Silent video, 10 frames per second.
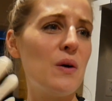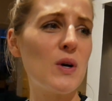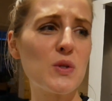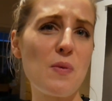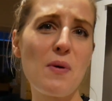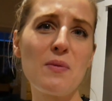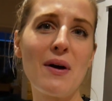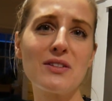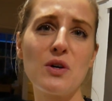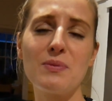once we put the
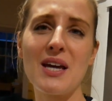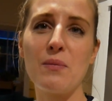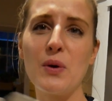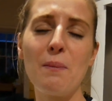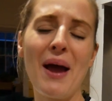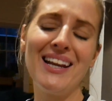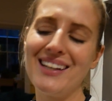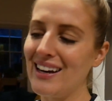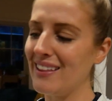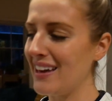worktop down, we're not
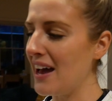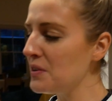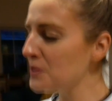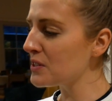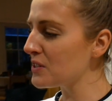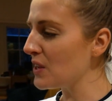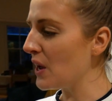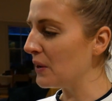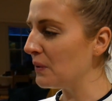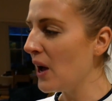painting anything else, so
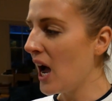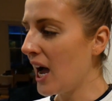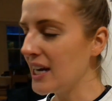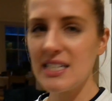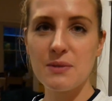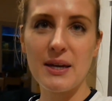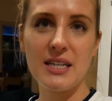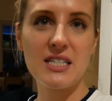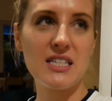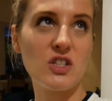I need to make
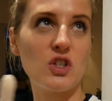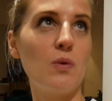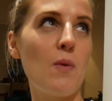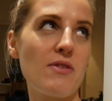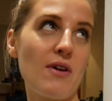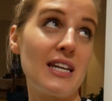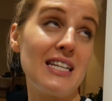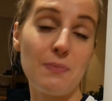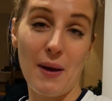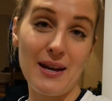a decision on whether I
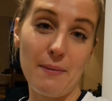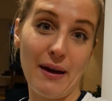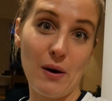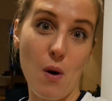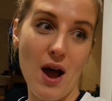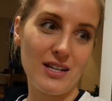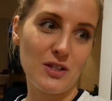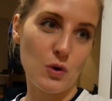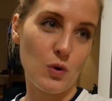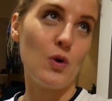need to paint it back
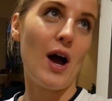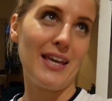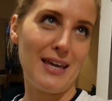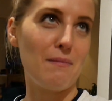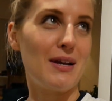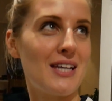white or I keep it